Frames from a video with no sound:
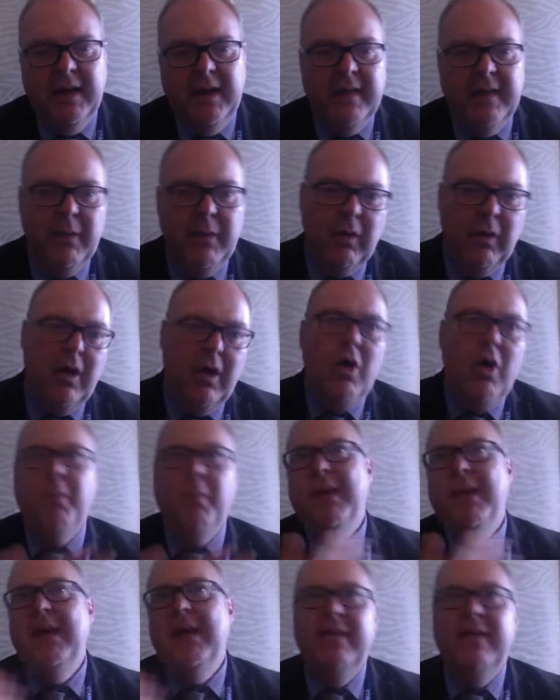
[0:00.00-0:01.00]
They will all
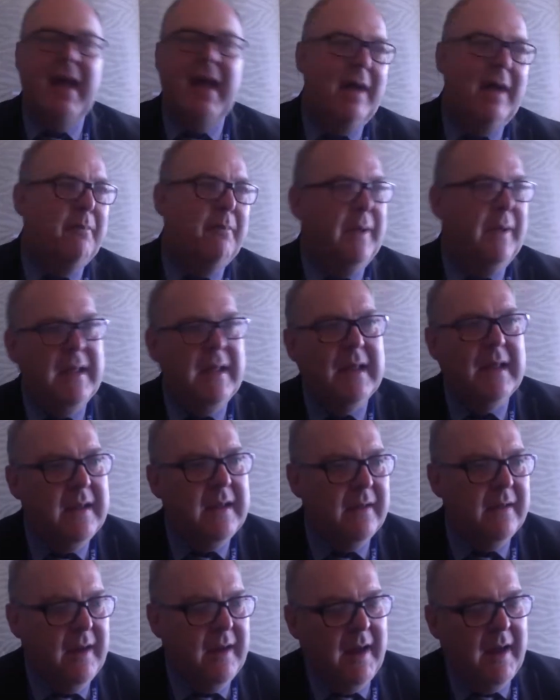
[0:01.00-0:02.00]
be in their
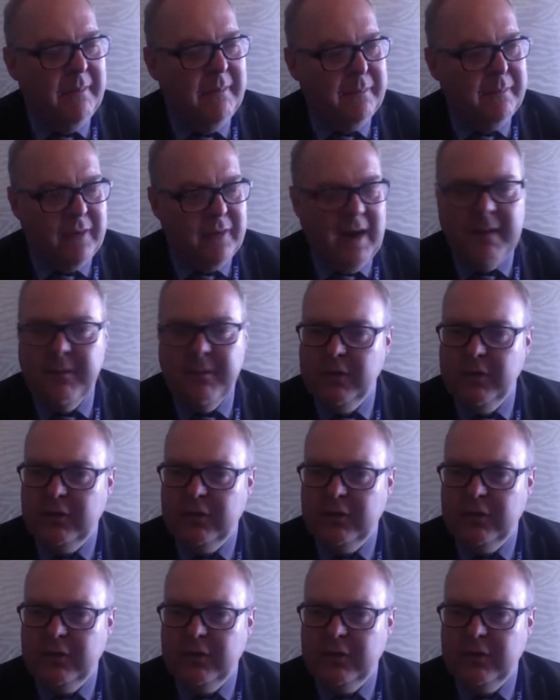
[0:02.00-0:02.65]
primary